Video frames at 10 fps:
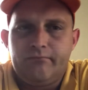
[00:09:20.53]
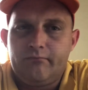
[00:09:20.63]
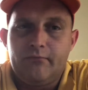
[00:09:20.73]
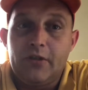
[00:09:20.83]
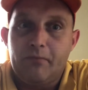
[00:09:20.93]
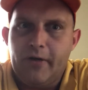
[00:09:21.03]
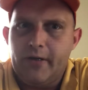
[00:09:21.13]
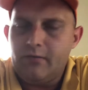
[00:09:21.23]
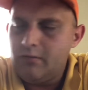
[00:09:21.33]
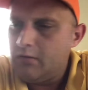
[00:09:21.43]

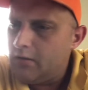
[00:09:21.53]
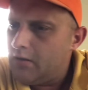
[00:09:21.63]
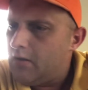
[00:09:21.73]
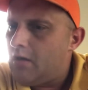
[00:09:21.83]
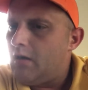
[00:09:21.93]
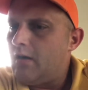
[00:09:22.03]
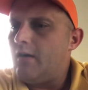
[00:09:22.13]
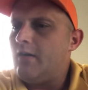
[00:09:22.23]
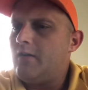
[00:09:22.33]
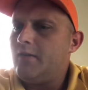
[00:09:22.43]
Experience.
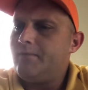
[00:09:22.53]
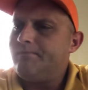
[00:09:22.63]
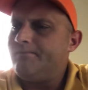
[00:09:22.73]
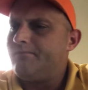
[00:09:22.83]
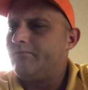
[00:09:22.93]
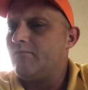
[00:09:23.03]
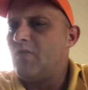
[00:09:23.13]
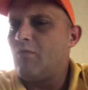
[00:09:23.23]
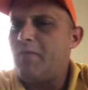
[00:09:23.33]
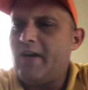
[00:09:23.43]

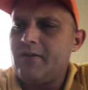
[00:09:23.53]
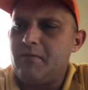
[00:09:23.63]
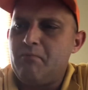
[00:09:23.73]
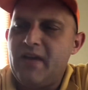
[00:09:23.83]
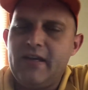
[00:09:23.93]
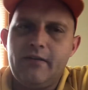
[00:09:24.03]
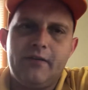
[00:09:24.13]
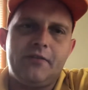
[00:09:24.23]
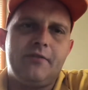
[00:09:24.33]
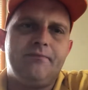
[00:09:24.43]
Repairs and
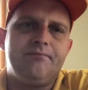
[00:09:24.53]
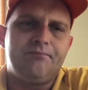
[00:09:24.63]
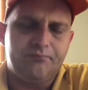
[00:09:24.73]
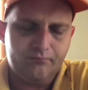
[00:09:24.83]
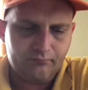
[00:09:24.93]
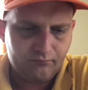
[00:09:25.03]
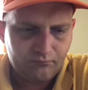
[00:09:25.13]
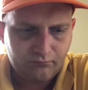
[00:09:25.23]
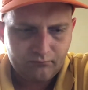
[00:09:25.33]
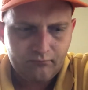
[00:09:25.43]
maintenance.
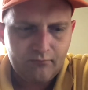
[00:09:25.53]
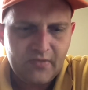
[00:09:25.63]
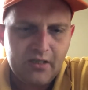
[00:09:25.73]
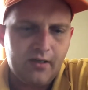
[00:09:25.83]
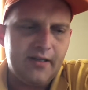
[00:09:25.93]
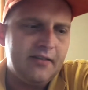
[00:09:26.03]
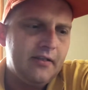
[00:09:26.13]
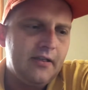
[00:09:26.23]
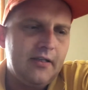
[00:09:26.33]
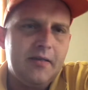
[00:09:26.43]
All right.
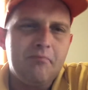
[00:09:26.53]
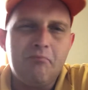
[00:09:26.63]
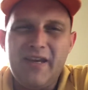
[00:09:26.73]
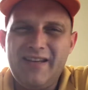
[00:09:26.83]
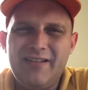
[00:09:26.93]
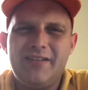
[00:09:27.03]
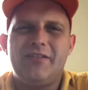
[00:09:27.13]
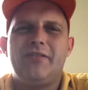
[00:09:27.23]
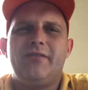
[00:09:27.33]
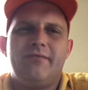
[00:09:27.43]

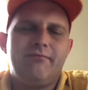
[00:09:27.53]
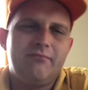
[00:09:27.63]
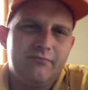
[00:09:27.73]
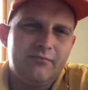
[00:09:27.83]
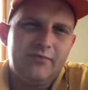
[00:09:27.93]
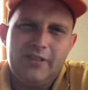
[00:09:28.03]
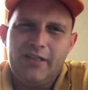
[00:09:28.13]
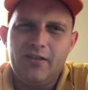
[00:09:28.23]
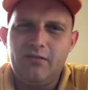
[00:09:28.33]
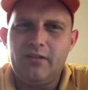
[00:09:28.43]
Maintenance,
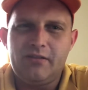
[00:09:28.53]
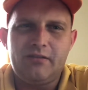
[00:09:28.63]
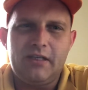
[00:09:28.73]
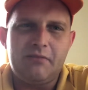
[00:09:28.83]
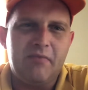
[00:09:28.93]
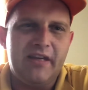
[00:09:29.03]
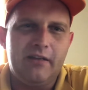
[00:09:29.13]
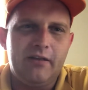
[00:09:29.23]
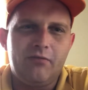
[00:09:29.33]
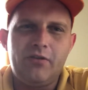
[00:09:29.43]
that's
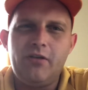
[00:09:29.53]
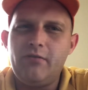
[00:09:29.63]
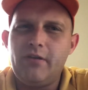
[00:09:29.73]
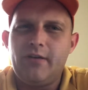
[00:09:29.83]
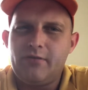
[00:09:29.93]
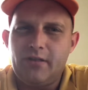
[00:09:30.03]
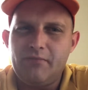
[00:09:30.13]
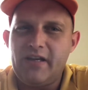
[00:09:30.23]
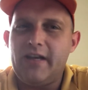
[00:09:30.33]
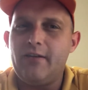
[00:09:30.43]
mainly on you.
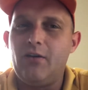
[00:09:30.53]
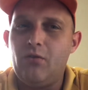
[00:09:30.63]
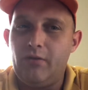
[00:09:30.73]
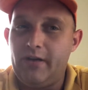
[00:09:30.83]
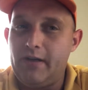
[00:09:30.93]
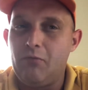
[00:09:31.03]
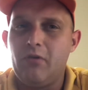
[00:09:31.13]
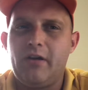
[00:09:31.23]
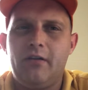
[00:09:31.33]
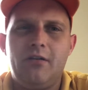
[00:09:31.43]
Something's gotten old, it ain't
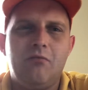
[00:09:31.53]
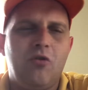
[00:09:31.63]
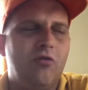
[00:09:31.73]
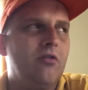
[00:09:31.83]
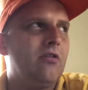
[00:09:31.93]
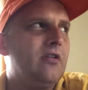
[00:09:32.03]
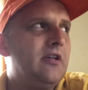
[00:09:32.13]
working no more.